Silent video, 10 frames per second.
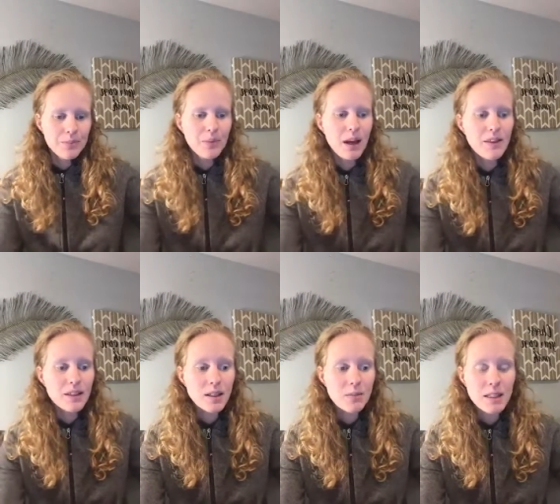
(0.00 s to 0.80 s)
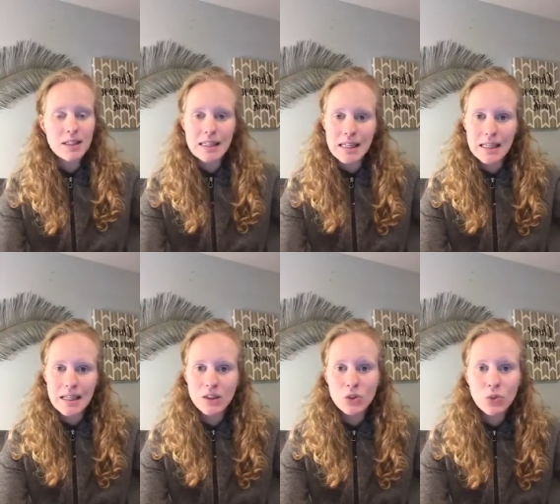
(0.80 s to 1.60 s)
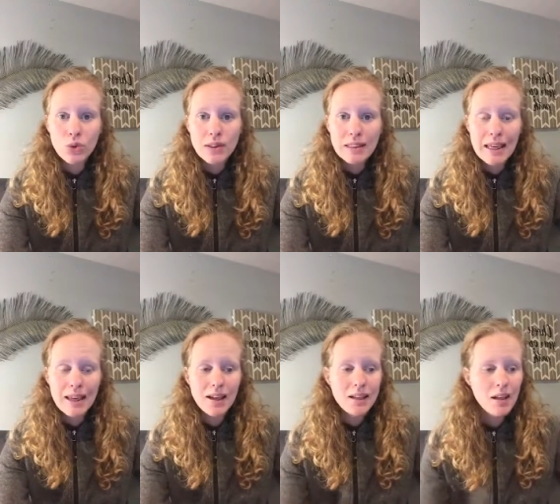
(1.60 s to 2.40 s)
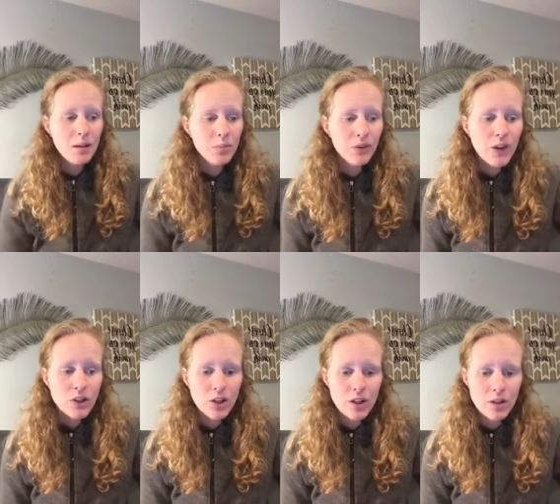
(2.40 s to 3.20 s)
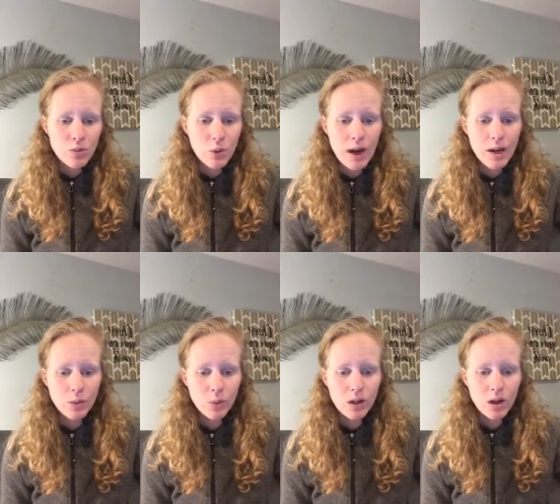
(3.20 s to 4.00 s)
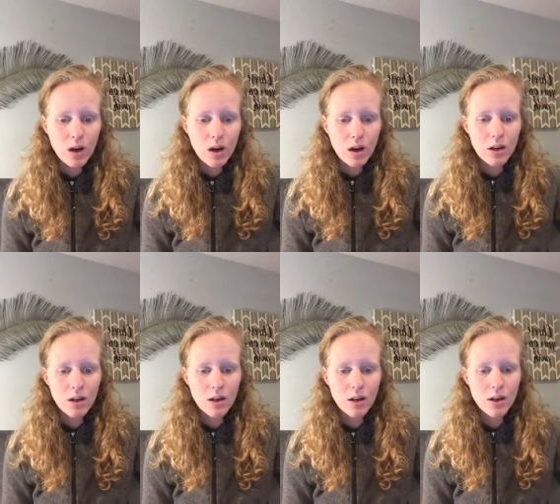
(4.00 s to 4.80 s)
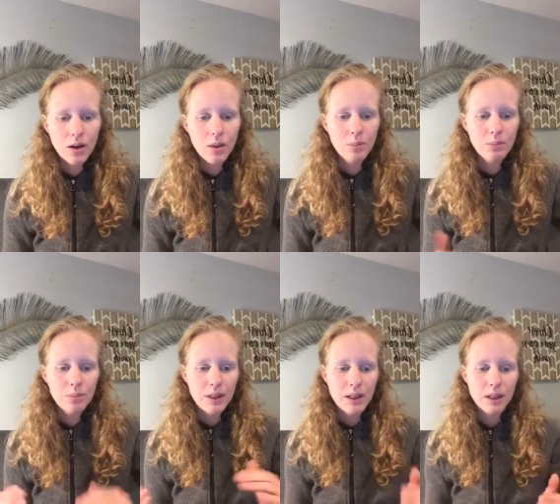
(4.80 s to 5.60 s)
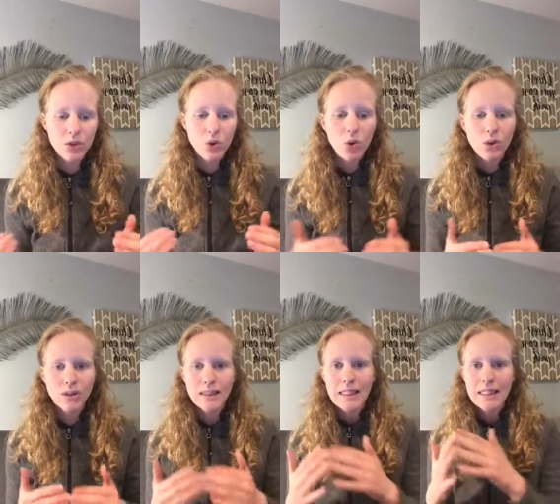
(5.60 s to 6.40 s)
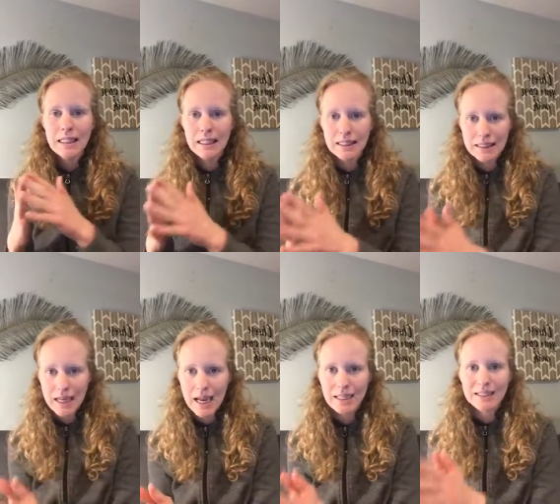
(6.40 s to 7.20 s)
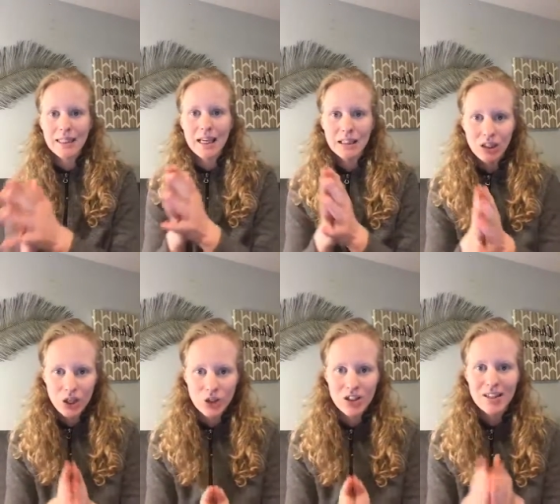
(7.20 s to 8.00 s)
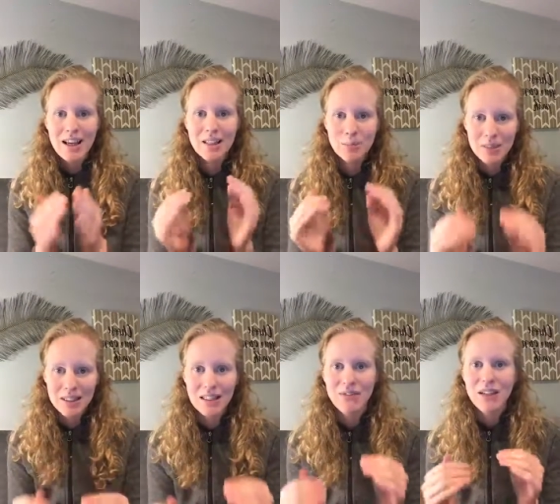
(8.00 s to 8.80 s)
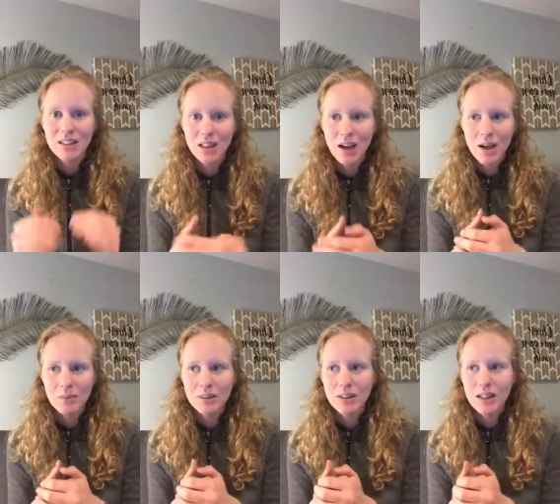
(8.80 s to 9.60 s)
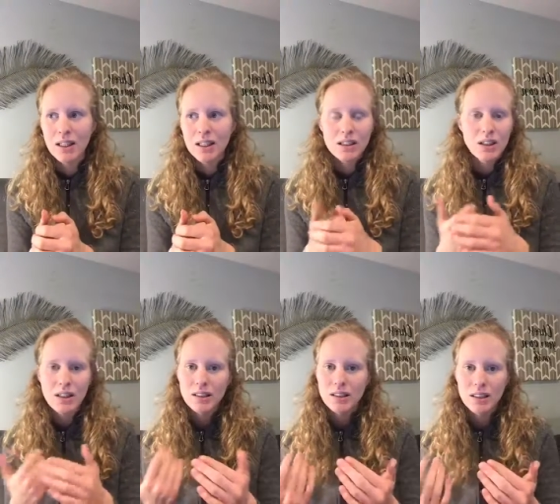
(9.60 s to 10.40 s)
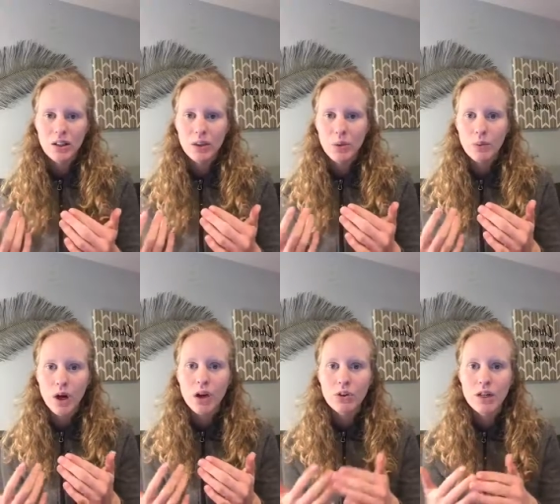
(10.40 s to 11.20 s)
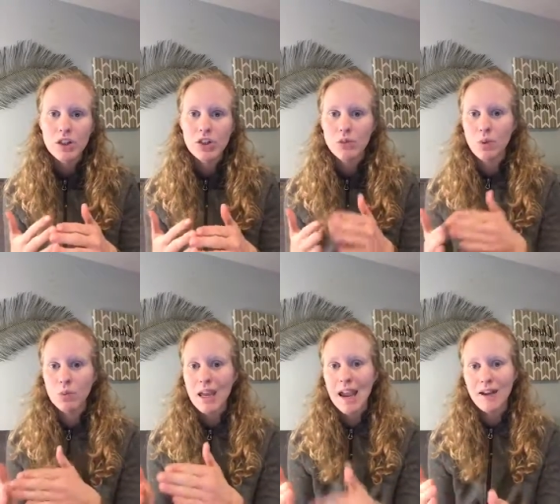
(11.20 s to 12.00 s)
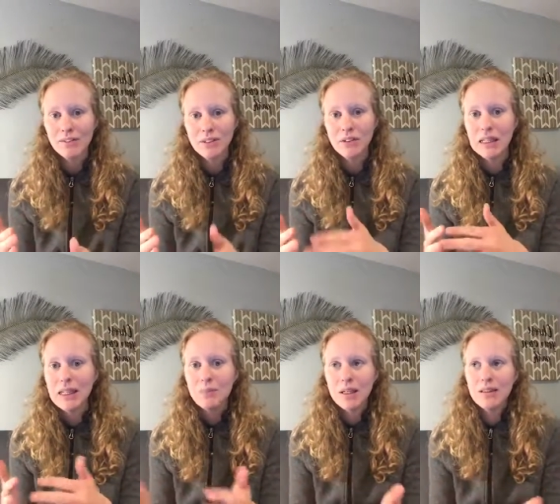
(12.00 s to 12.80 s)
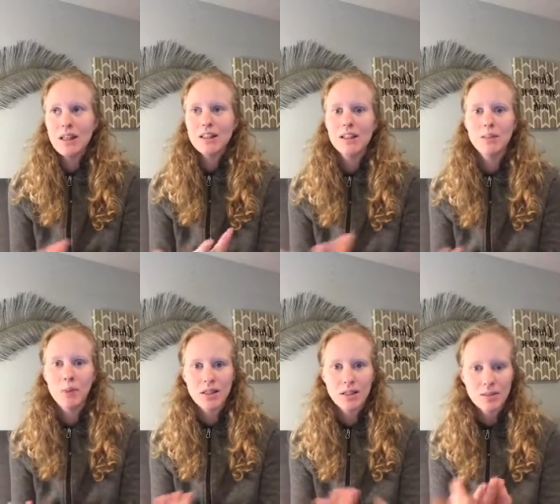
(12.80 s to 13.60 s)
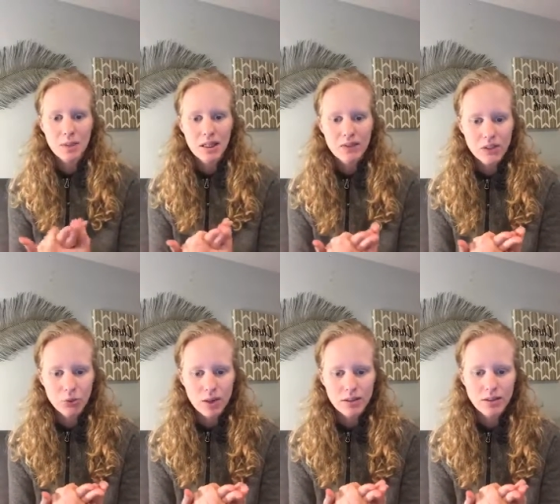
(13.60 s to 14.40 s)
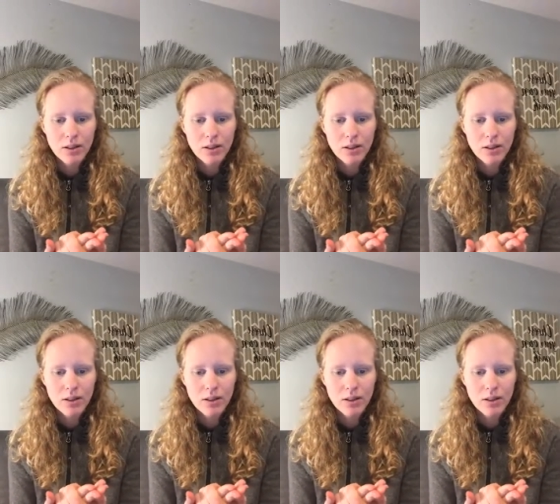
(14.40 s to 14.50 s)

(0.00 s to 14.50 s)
And this can be seen in schools and in professions when we are being told to eat snacks and lunches at specific times. It's not necessarily when we're hungry, it's just when we have to eat because that's the space that's been given to us.